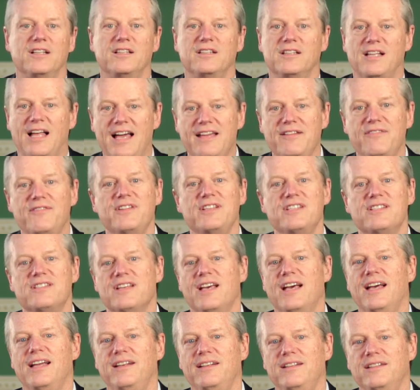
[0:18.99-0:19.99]
Life, he
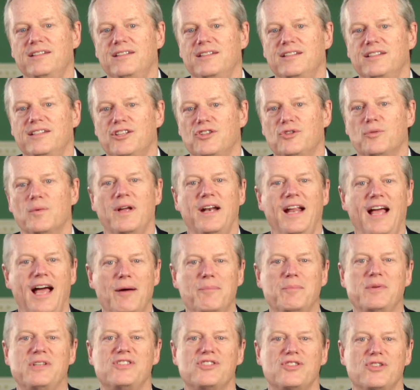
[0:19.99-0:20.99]
said, is what
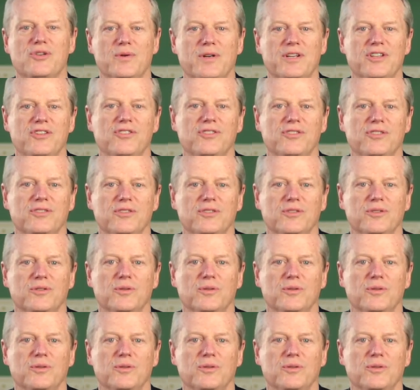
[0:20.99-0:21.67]
happens to us